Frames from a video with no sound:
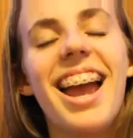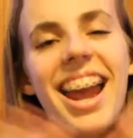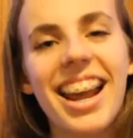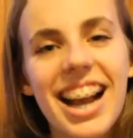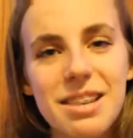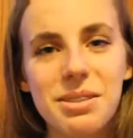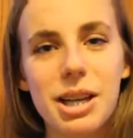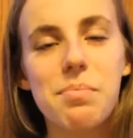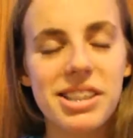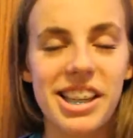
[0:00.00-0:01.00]
Hey guys, what's
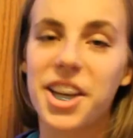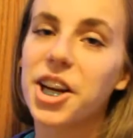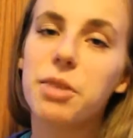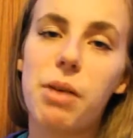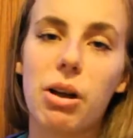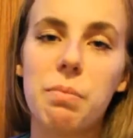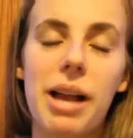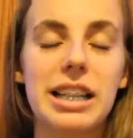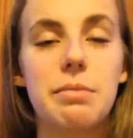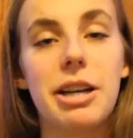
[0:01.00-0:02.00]
up? It's Ingrid. Welcome
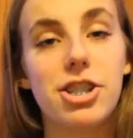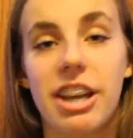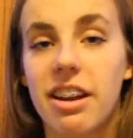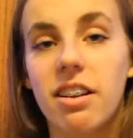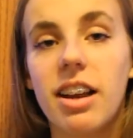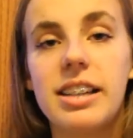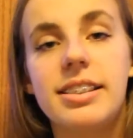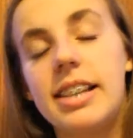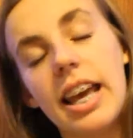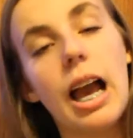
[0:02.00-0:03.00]
back to my channel and
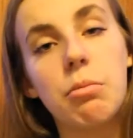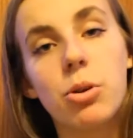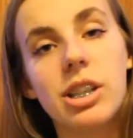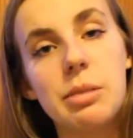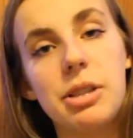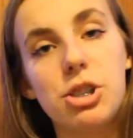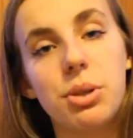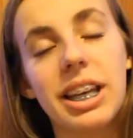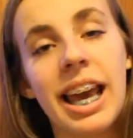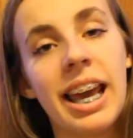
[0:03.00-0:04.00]
today I'm going to be
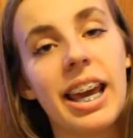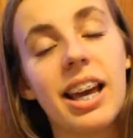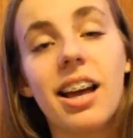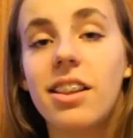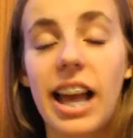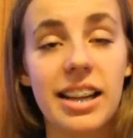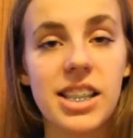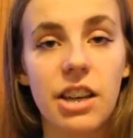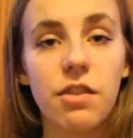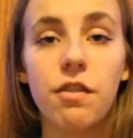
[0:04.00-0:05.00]
doing a
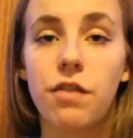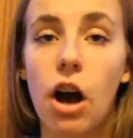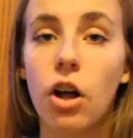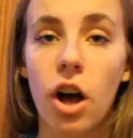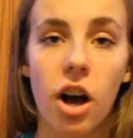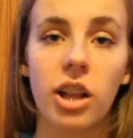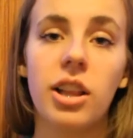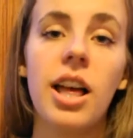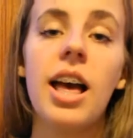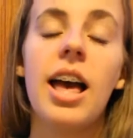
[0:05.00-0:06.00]
collective fall
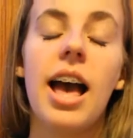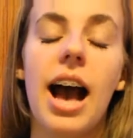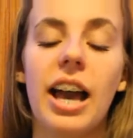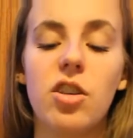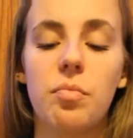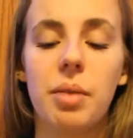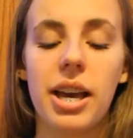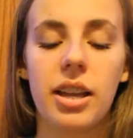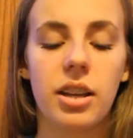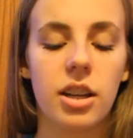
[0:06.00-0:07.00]
haul. I have
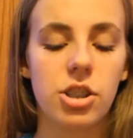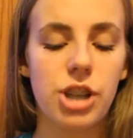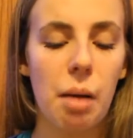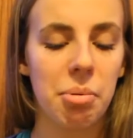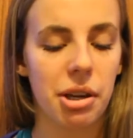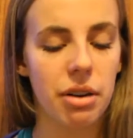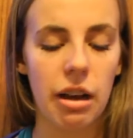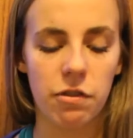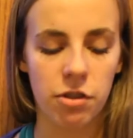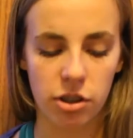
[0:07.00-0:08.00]
been shopping
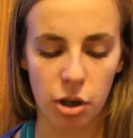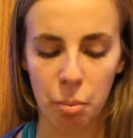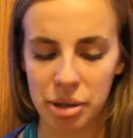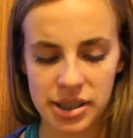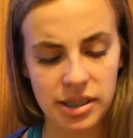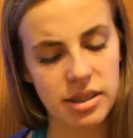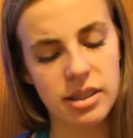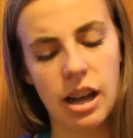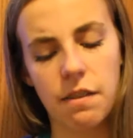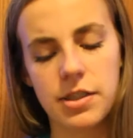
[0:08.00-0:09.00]
around for little bits and
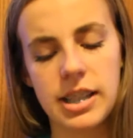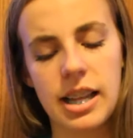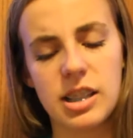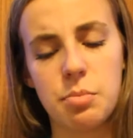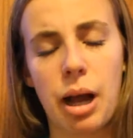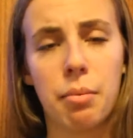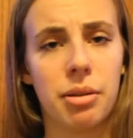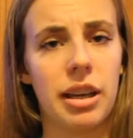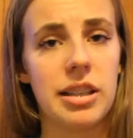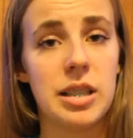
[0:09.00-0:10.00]
stuff since
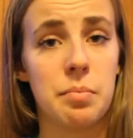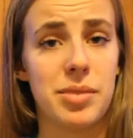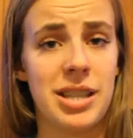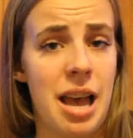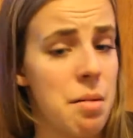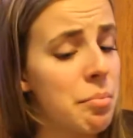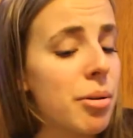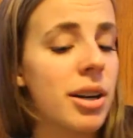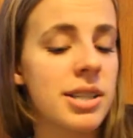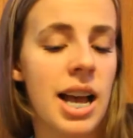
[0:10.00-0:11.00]
probably
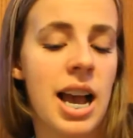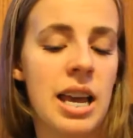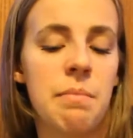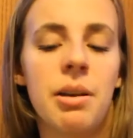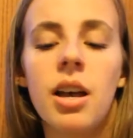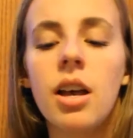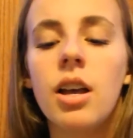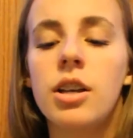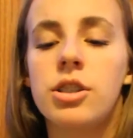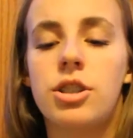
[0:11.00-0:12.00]
September time.
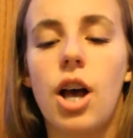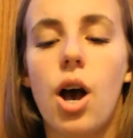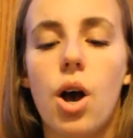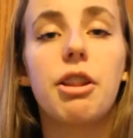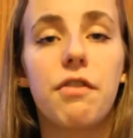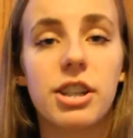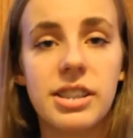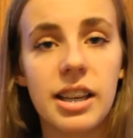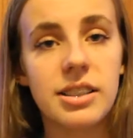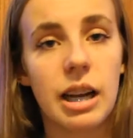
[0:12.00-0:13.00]
So the first
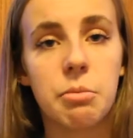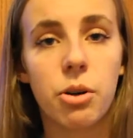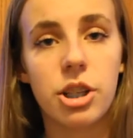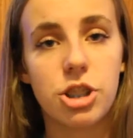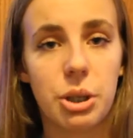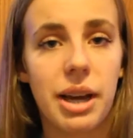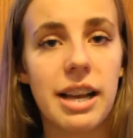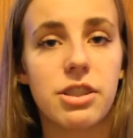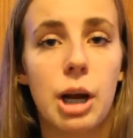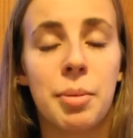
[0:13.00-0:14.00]
things that I'm going to show you
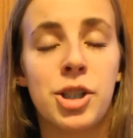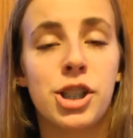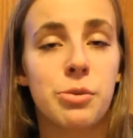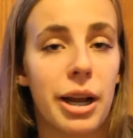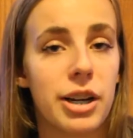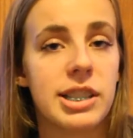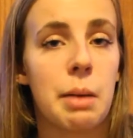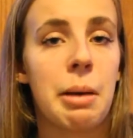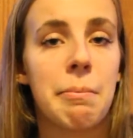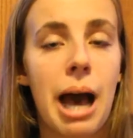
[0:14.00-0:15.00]
guys are a bunch of sweaters
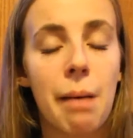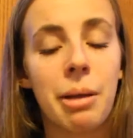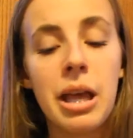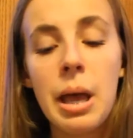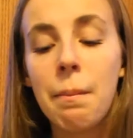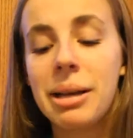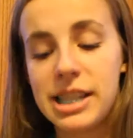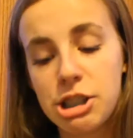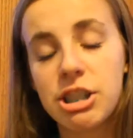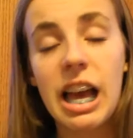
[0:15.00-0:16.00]
that my mom, my
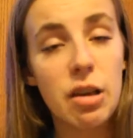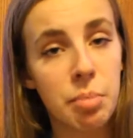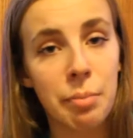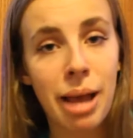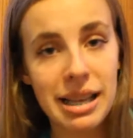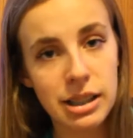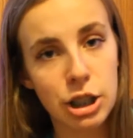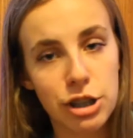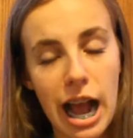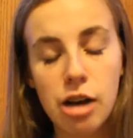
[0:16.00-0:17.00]
sister, and I have been
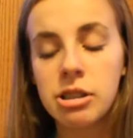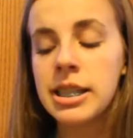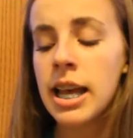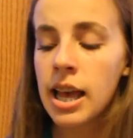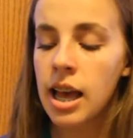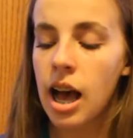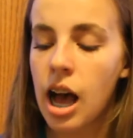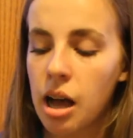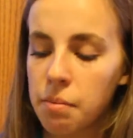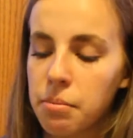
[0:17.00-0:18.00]
passing around.
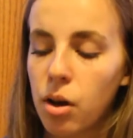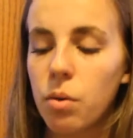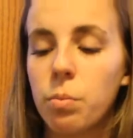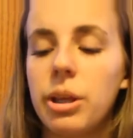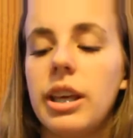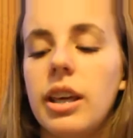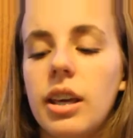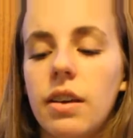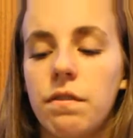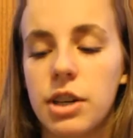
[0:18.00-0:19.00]
Um,
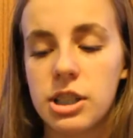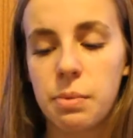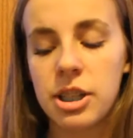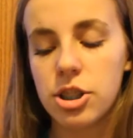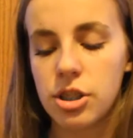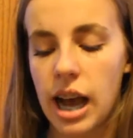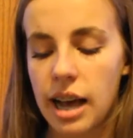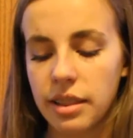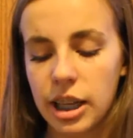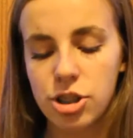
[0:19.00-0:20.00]
we first went
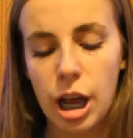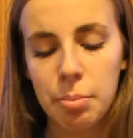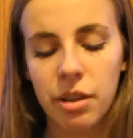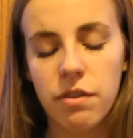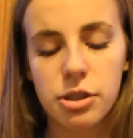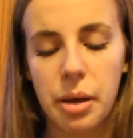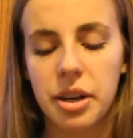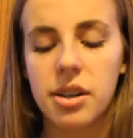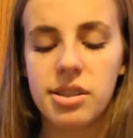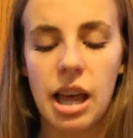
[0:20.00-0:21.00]
online shopping for
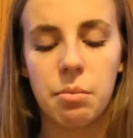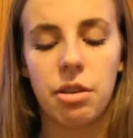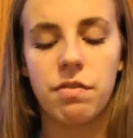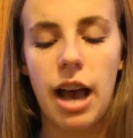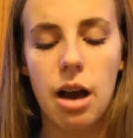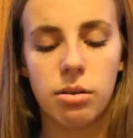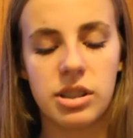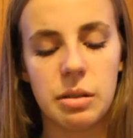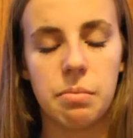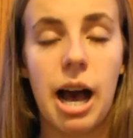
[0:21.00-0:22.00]
sweaters and we
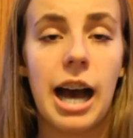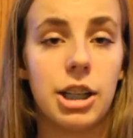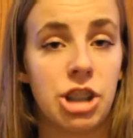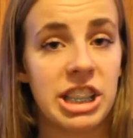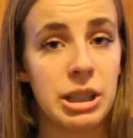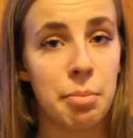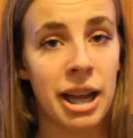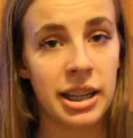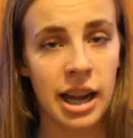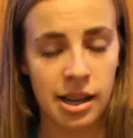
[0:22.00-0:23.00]
found some on
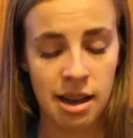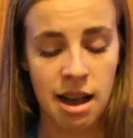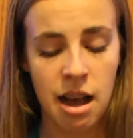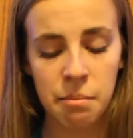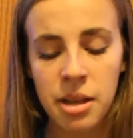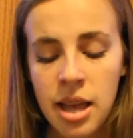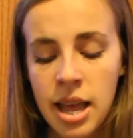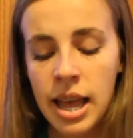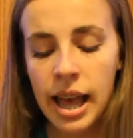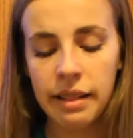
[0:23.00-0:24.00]
jcpenney.com
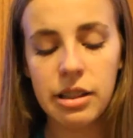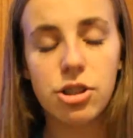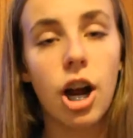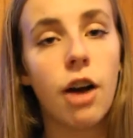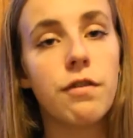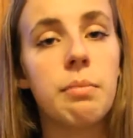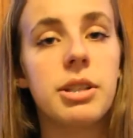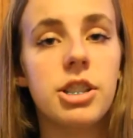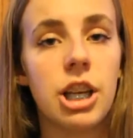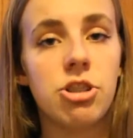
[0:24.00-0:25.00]
and these are all from
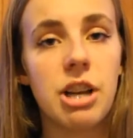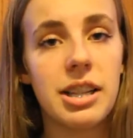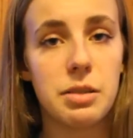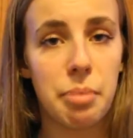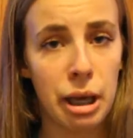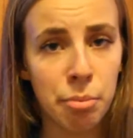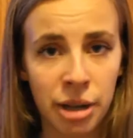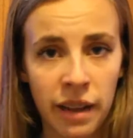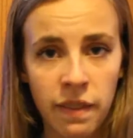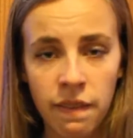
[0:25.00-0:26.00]
the St. John's Bay
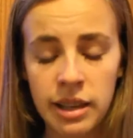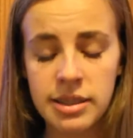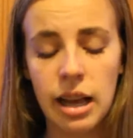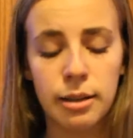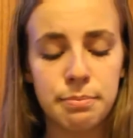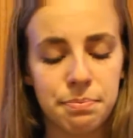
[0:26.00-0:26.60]
brand that they sell.